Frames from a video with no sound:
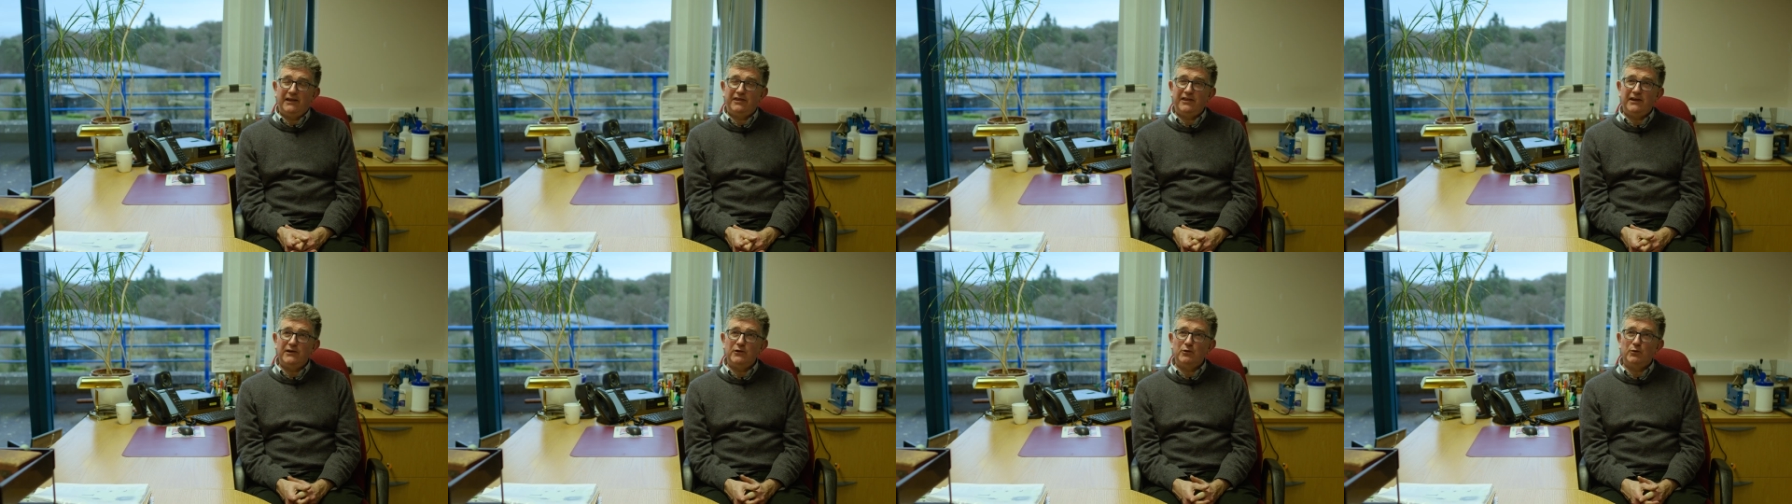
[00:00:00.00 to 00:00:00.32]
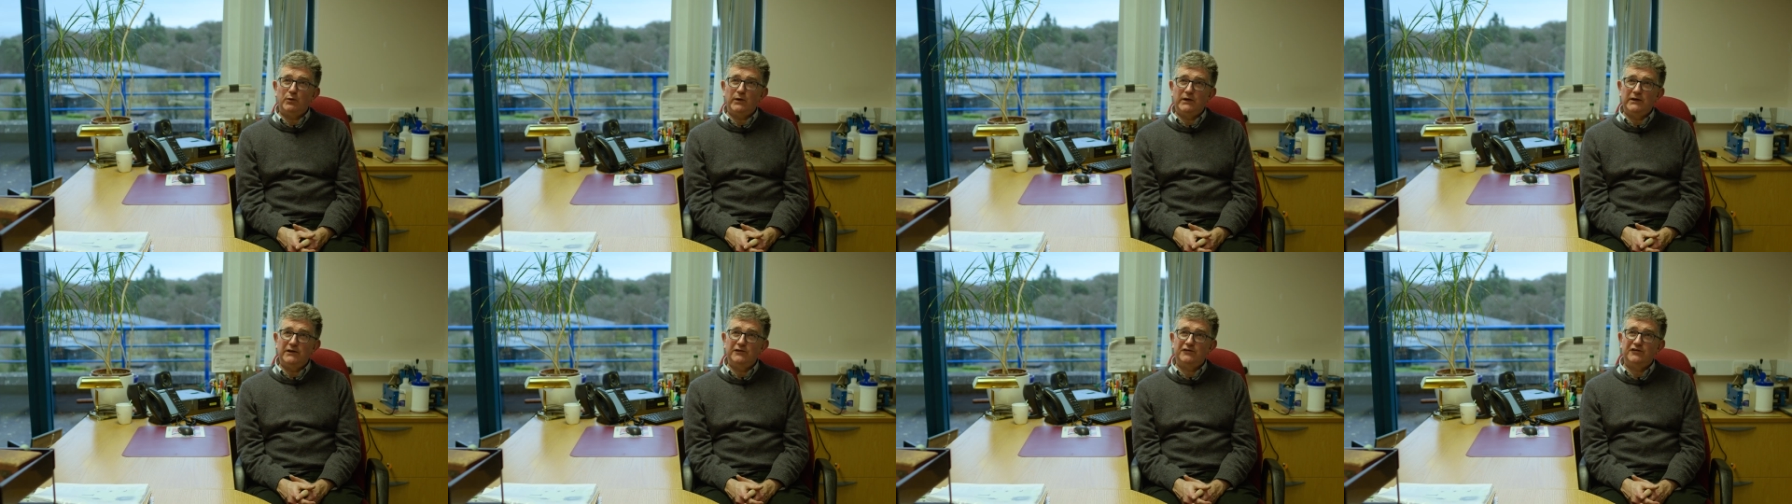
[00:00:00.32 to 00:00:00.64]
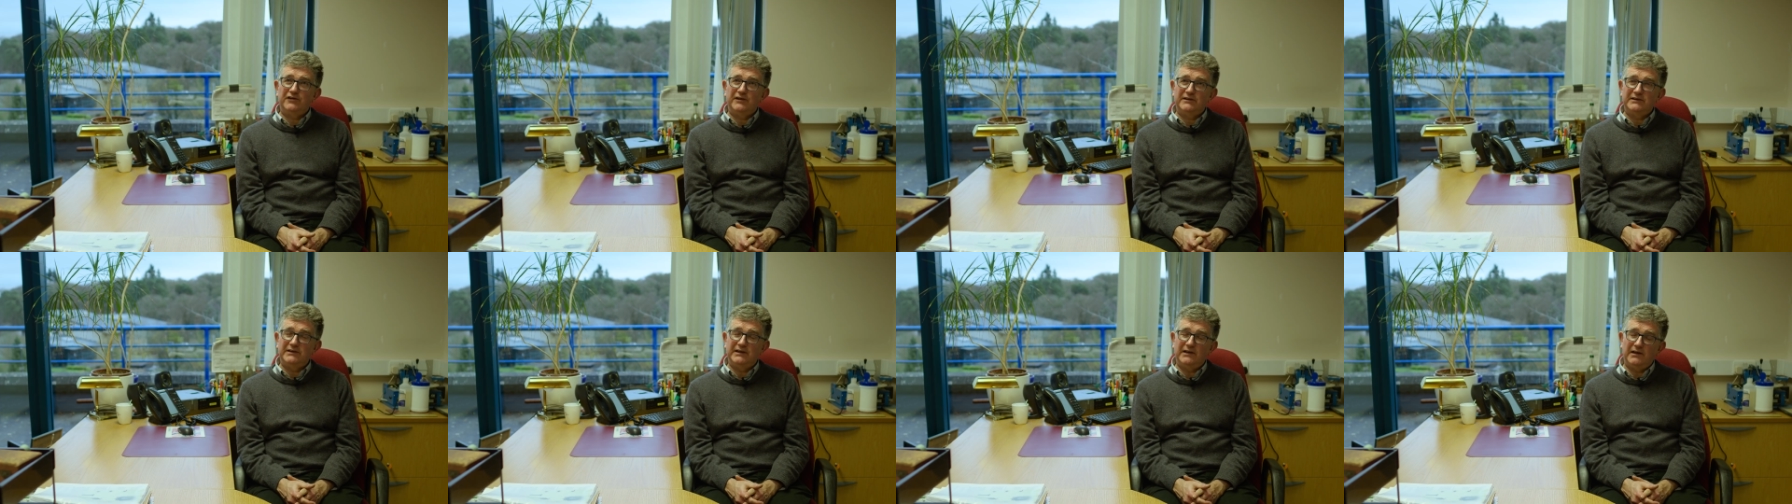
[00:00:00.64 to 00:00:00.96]
think when
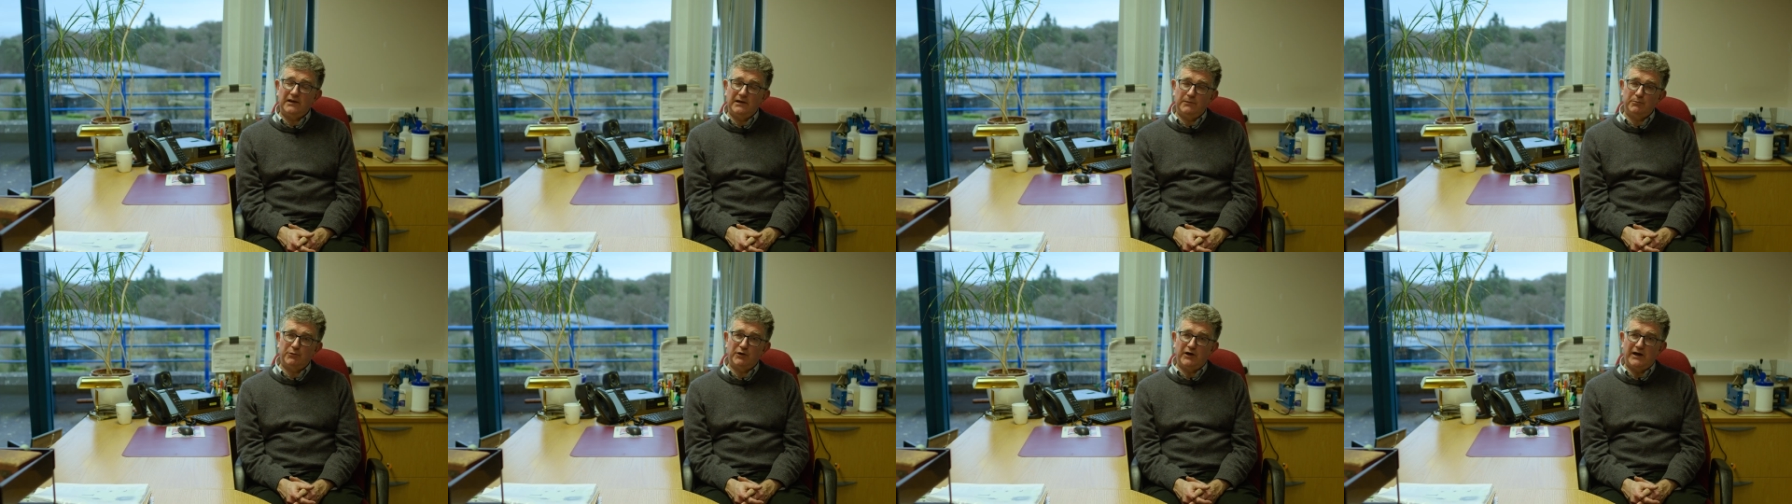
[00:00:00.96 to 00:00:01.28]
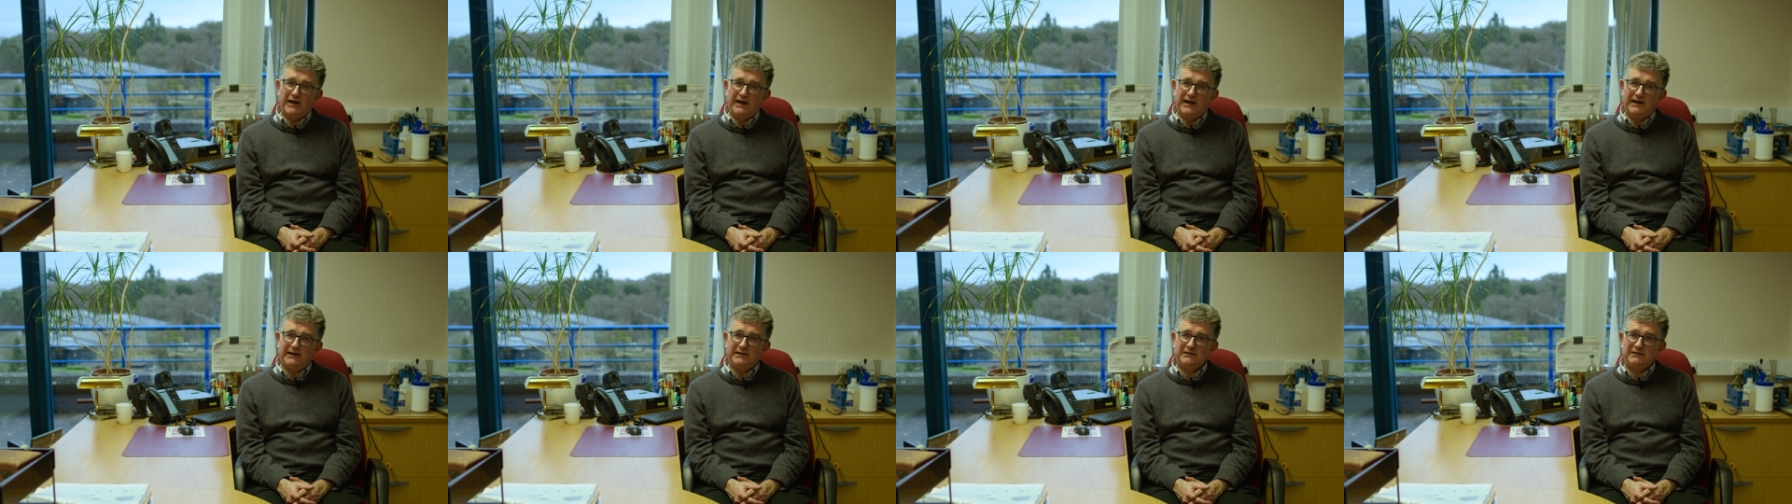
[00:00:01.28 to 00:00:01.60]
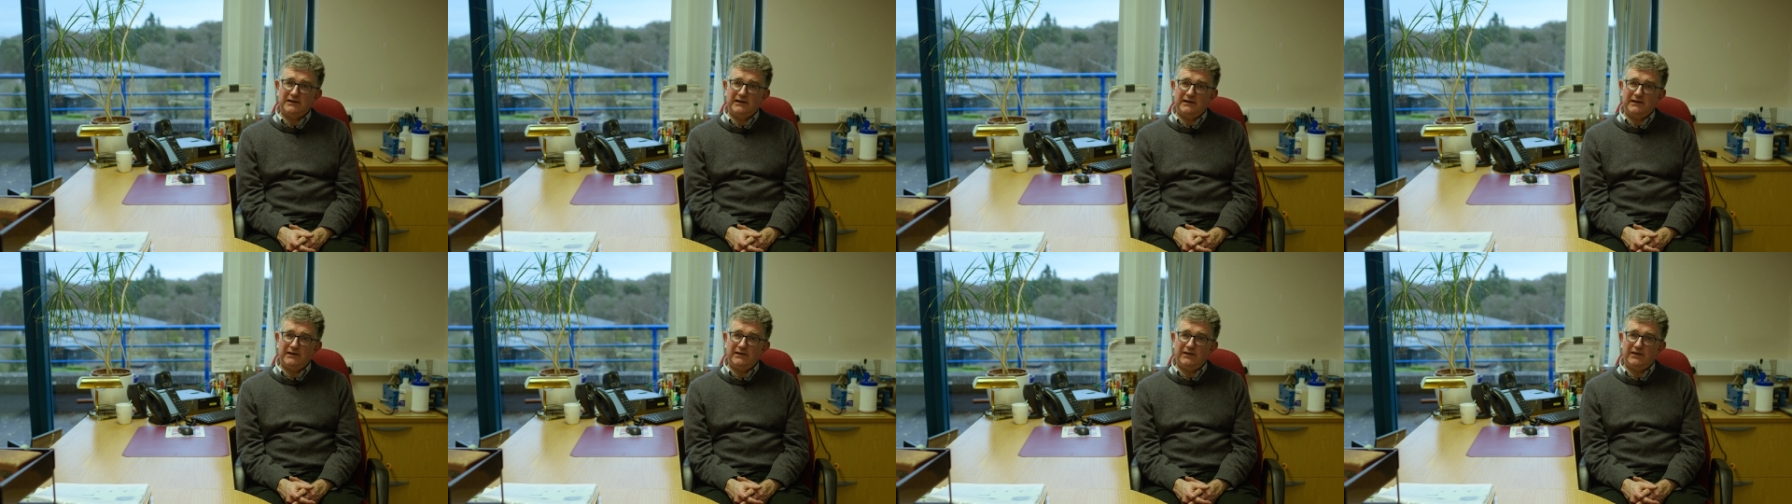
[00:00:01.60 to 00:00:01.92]
it's a deliberate
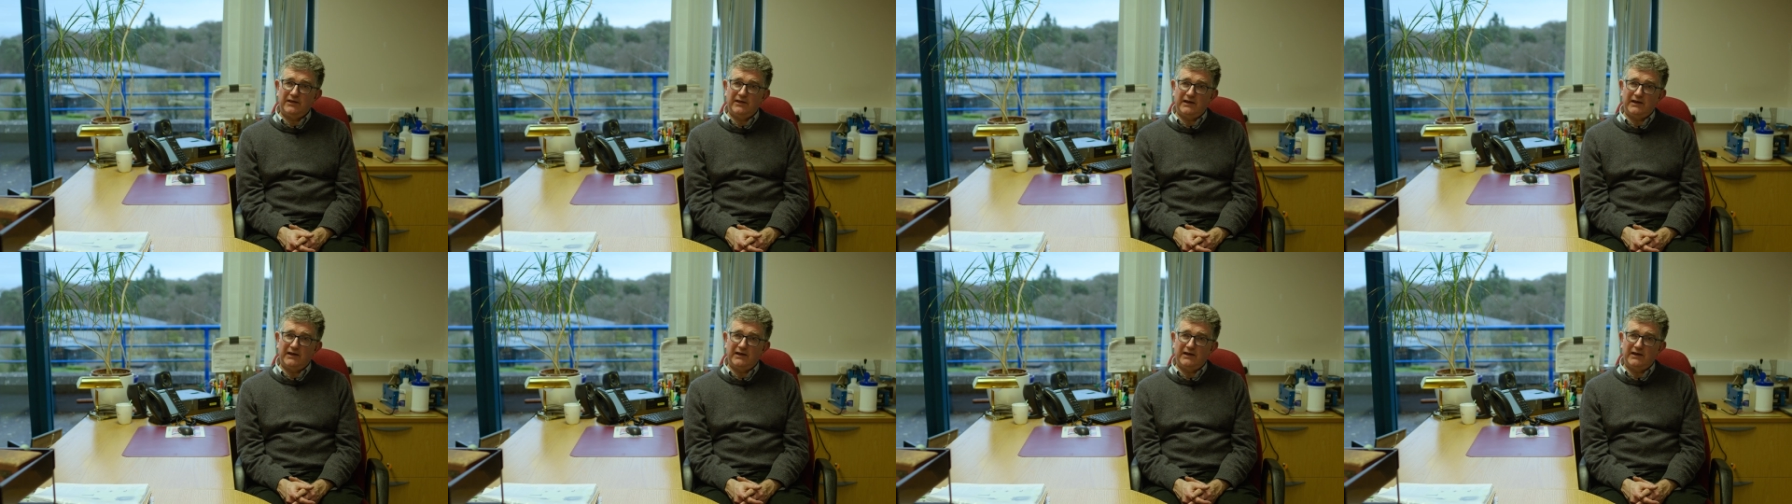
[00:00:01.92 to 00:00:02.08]
act like